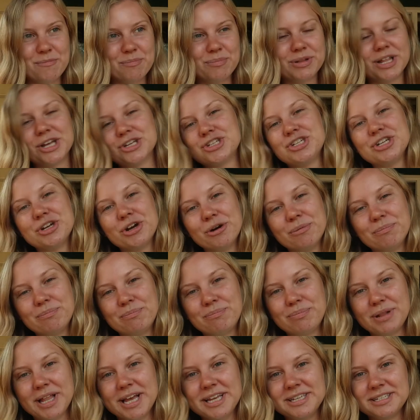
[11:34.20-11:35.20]
Plus she got
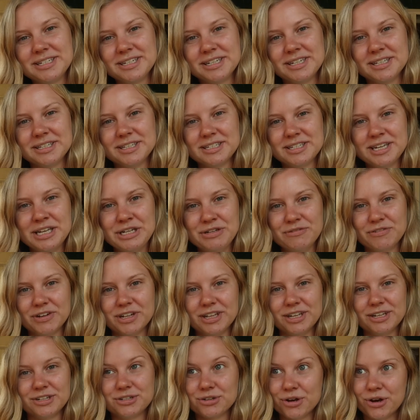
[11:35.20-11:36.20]
placed in Senior
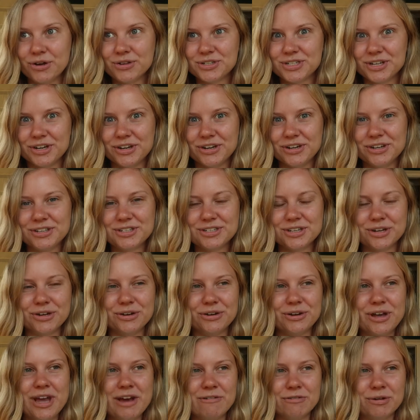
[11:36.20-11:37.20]
Village also.
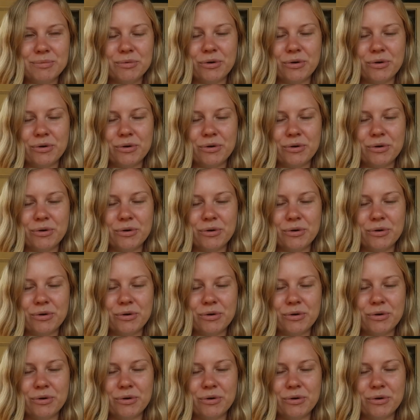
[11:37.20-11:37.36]
So every